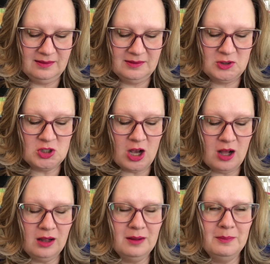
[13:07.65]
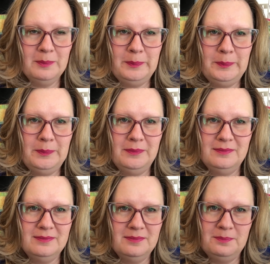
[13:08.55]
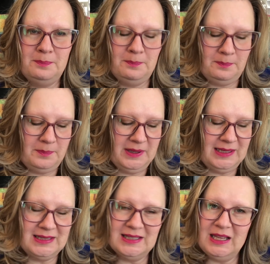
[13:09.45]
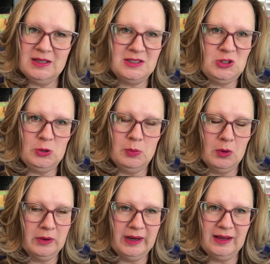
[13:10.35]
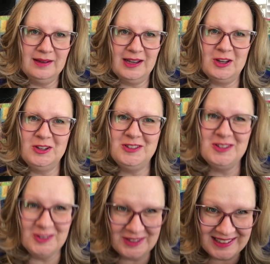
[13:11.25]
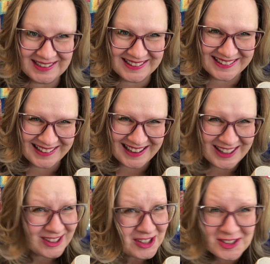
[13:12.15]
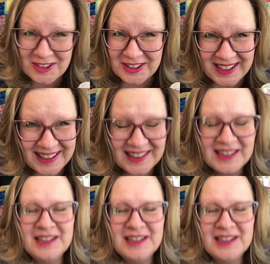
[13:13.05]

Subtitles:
shawl, but it's too boring. I couldn't do it. I couldn't do it.